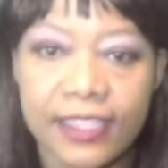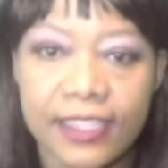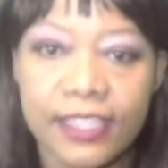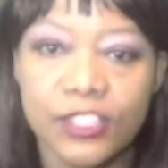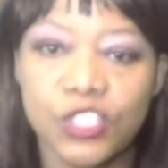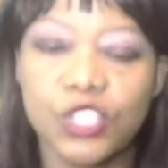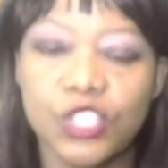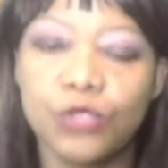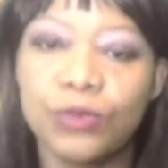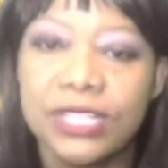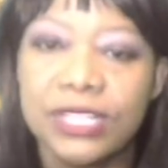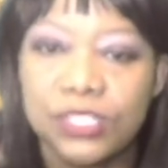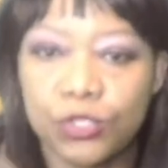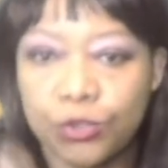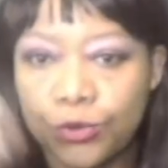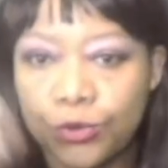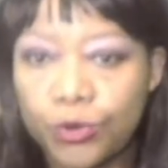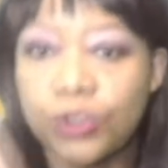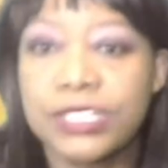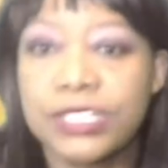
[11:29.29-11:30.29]
She was
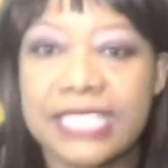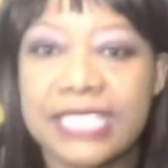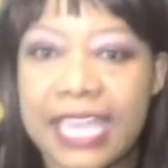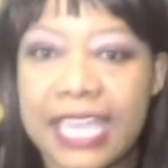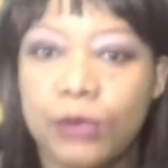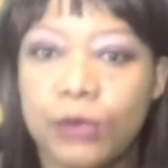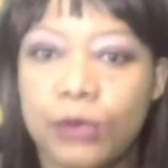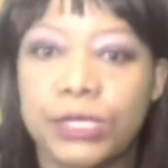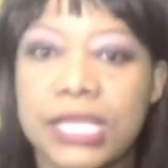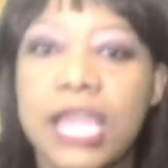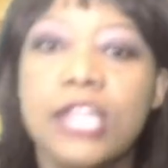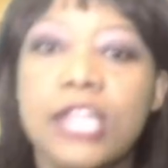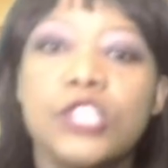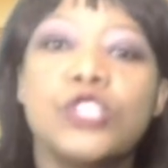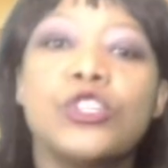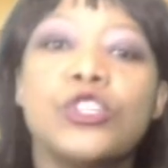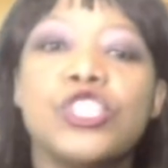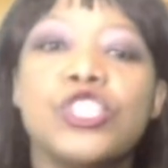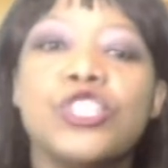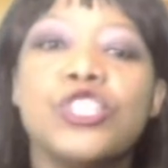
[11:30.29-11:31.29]
grossed out.
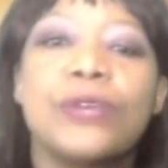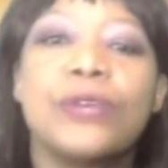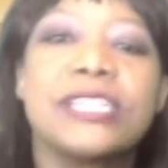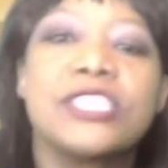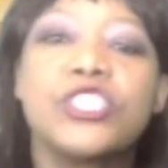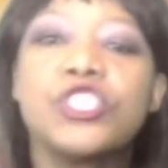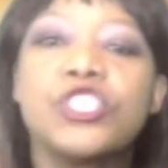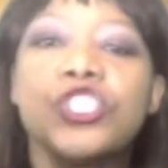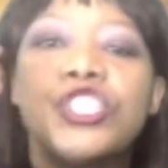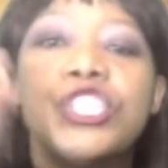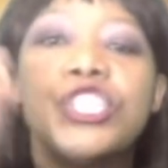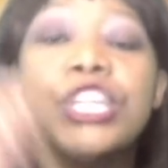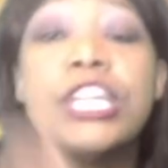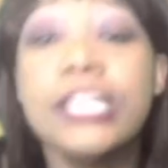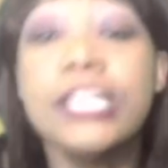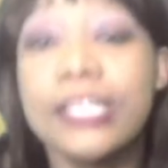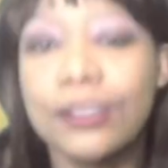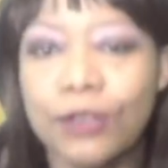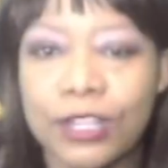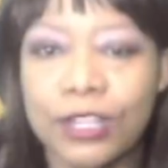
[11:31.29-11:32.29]
So she was
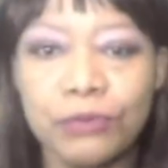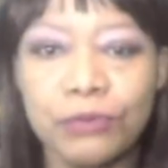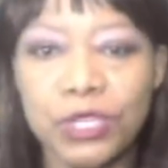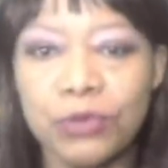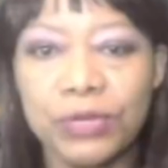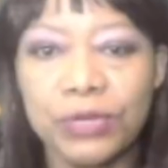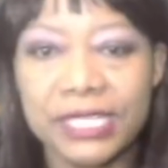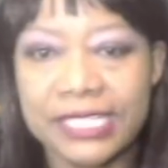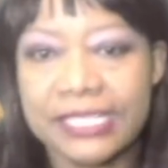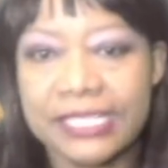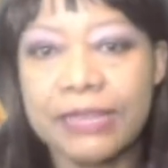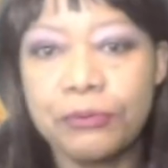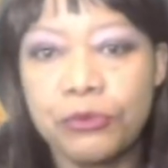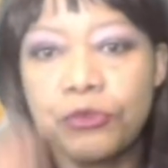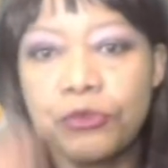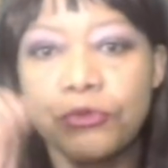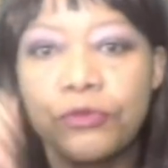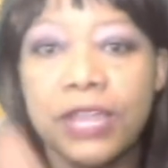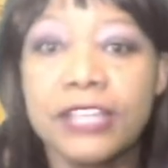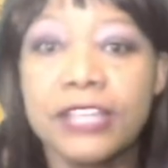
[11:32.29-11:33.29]
cheating on me with some
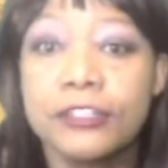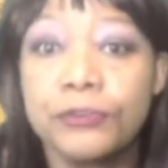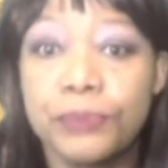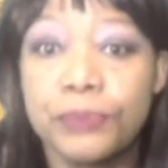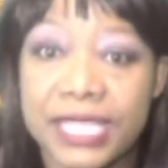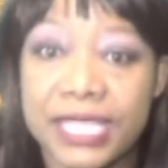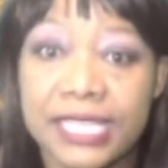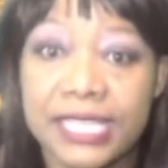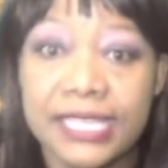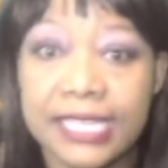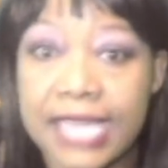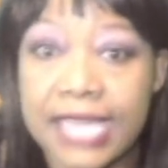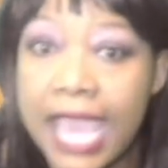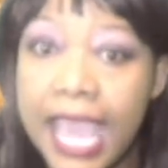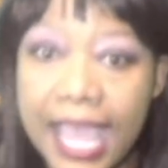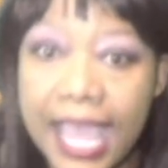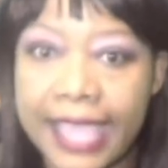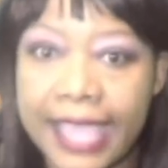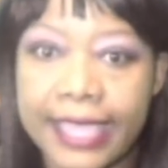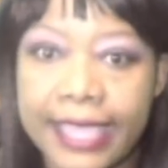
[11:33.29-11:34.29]
rugby
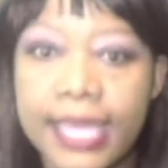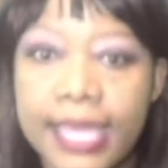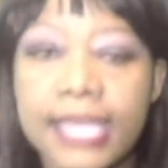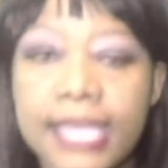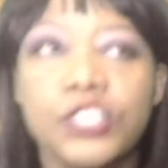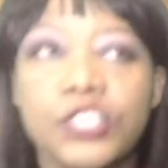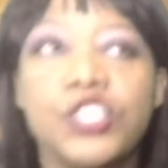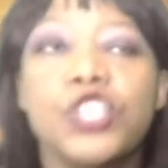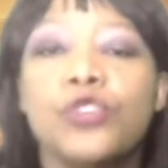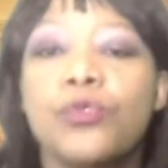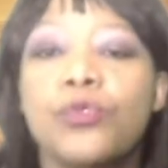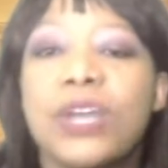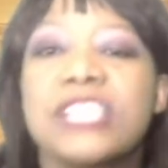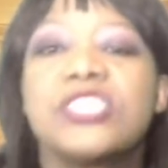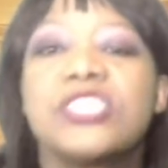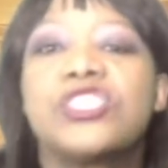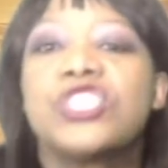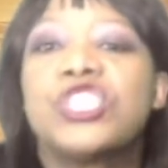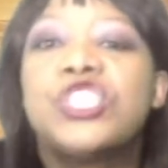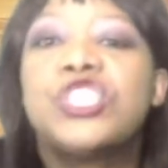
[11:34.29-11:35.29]
guy. She
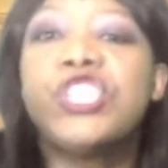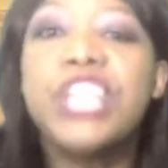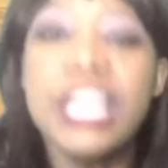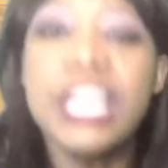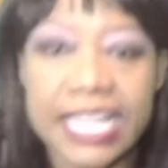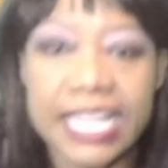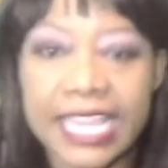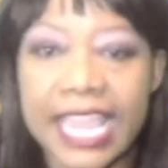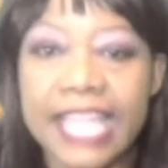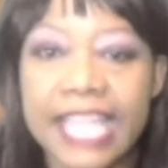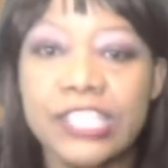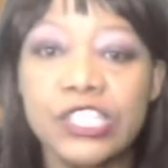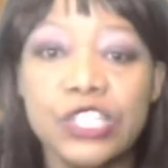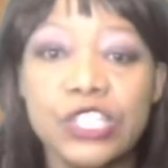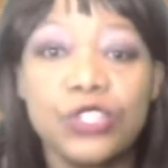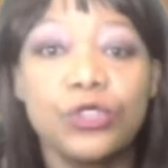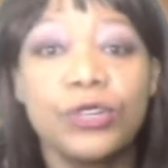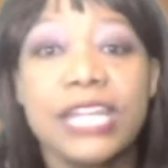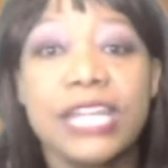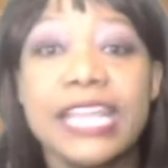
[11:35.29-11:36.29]
was cheating and she
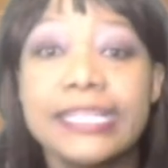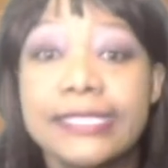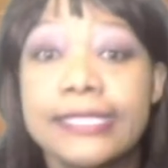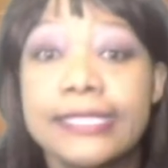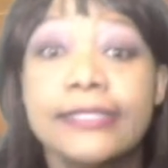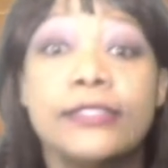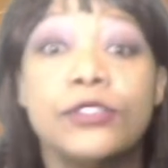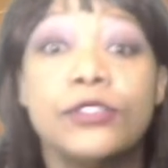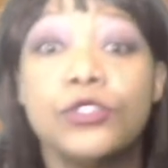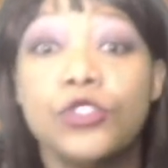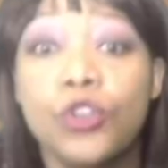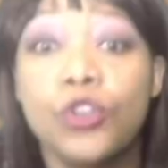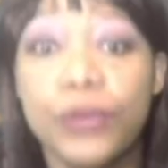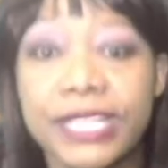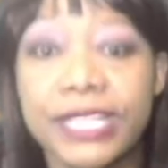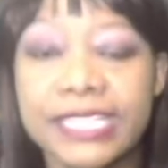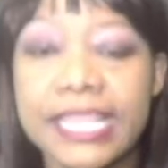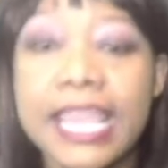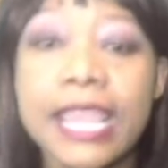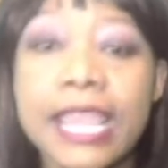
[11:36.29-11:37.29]
thought I didn't know it.